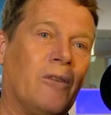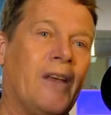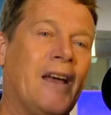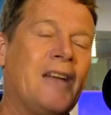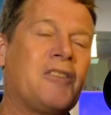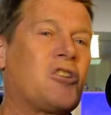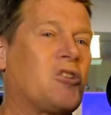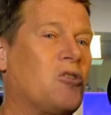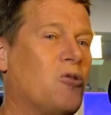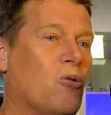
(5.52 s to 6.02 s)
on
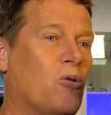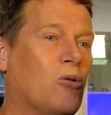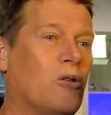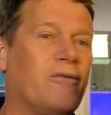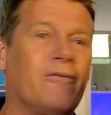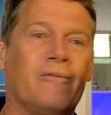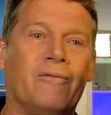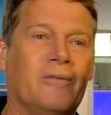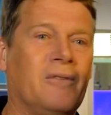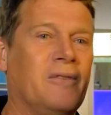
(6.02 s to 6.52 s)
that score,
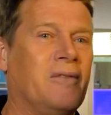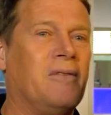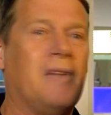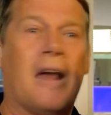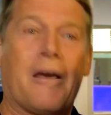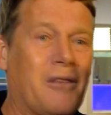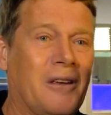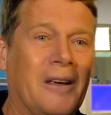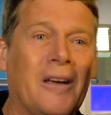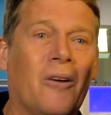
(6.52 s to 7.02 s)
if
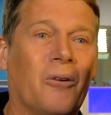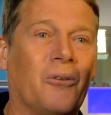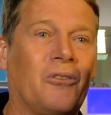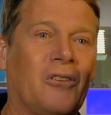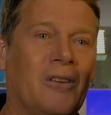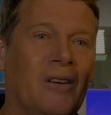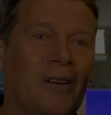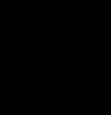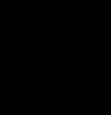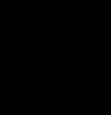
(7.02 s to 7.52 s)
nothing
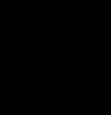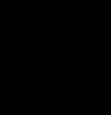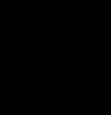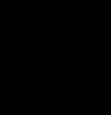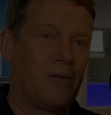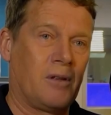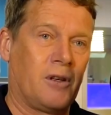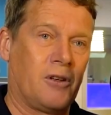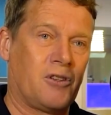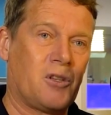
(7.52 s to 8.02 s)
else.
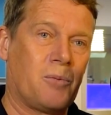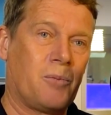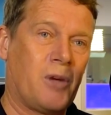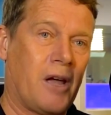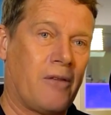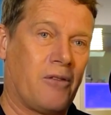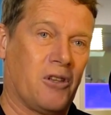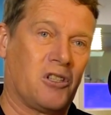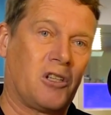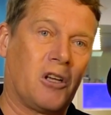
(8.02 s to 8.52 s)
It's
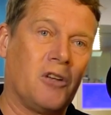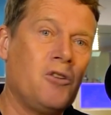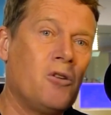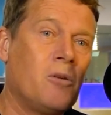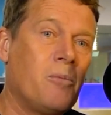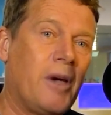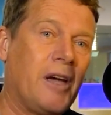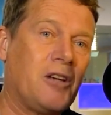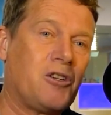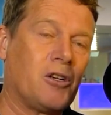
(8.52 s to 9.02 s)
about this. Can
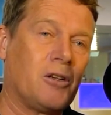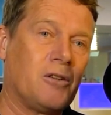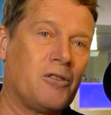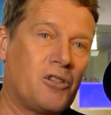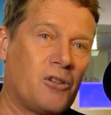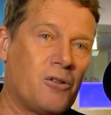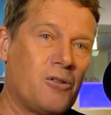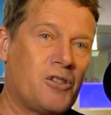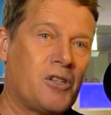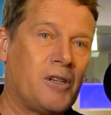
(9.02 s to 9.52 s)
you
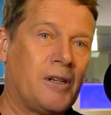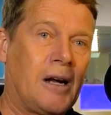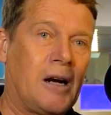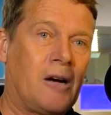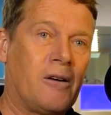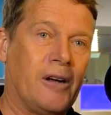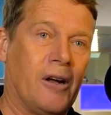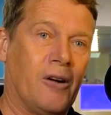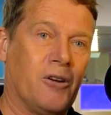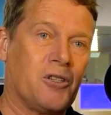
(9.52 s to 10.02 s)
imagine two
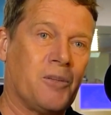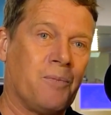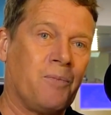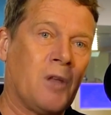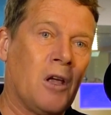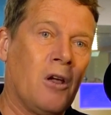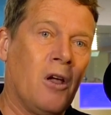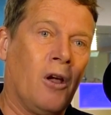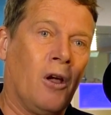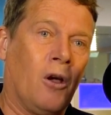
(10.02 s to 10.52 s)
scenarios?
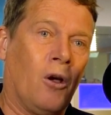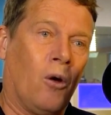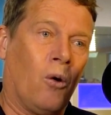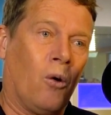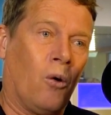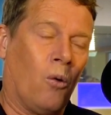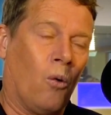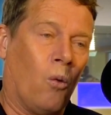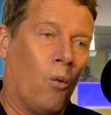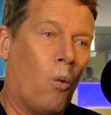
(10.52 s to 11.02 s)

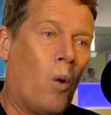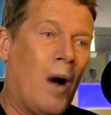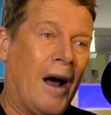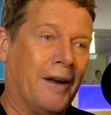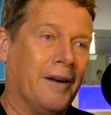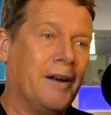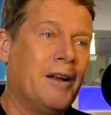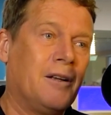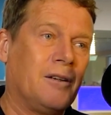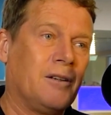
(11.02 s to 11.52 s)

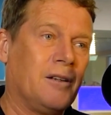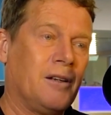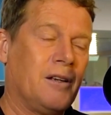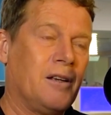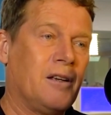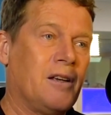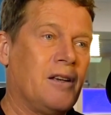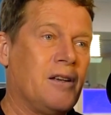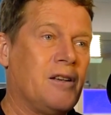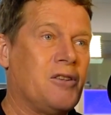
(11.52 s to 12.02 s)
One
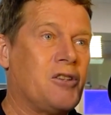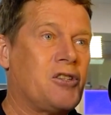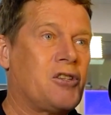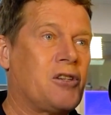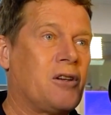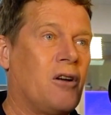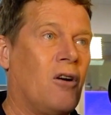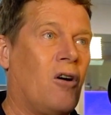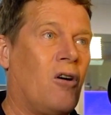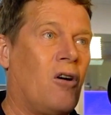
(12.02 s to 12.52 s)

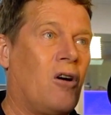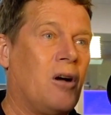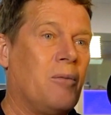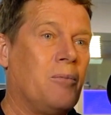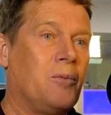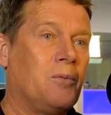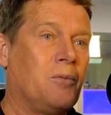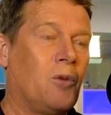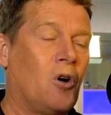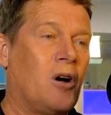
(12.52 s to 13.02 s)
is
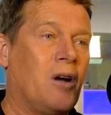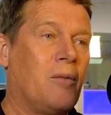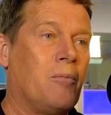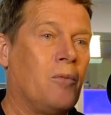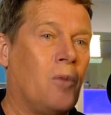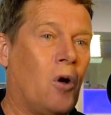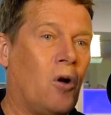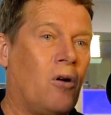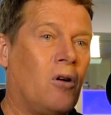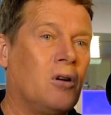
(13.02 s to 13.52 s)
I'm,
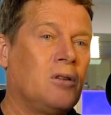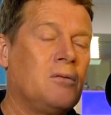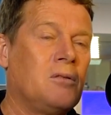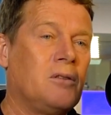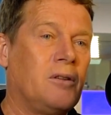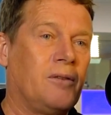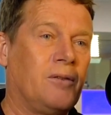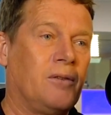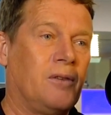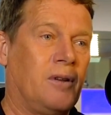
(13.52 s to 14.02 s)
I'm
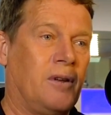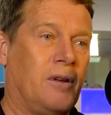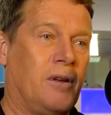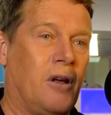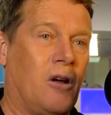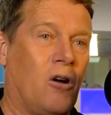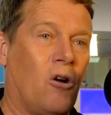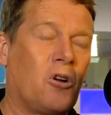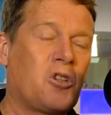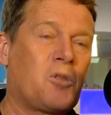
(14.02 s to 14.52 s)
on
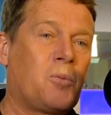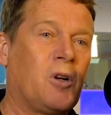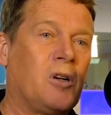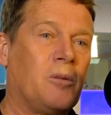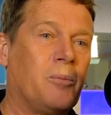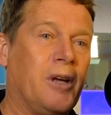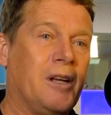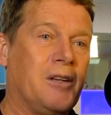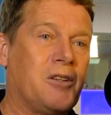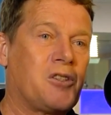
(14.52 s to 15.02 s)
a
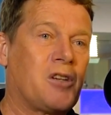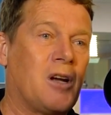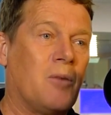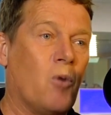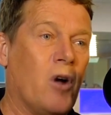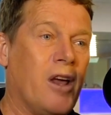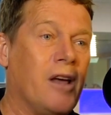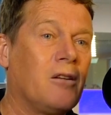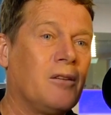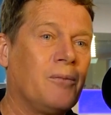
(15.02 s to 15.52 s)
hospital bed
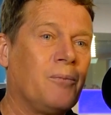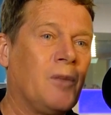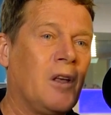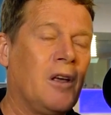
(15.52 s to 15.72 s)
somewhere,